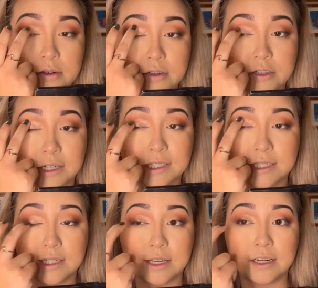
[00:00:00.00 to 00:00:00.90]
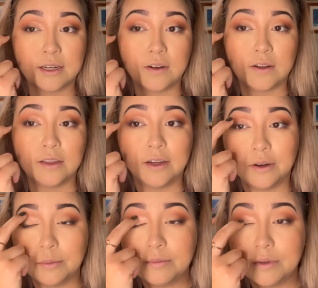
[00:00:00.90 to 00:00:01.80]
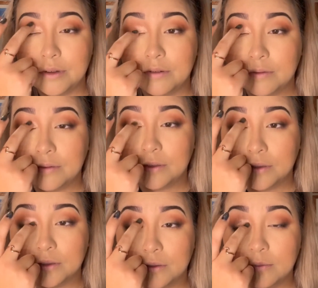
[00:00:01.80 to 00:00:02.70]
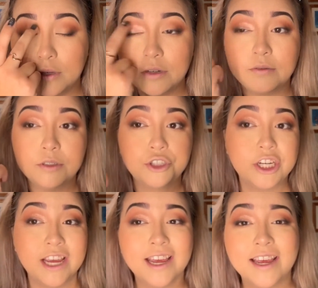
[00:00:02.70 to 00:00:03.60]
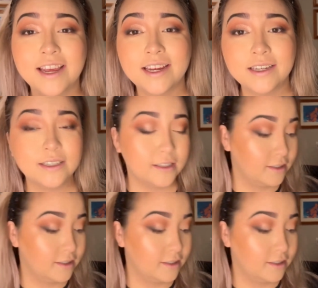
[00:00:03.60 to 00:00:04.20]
just to get it on there. Beautiful, beautiful shade.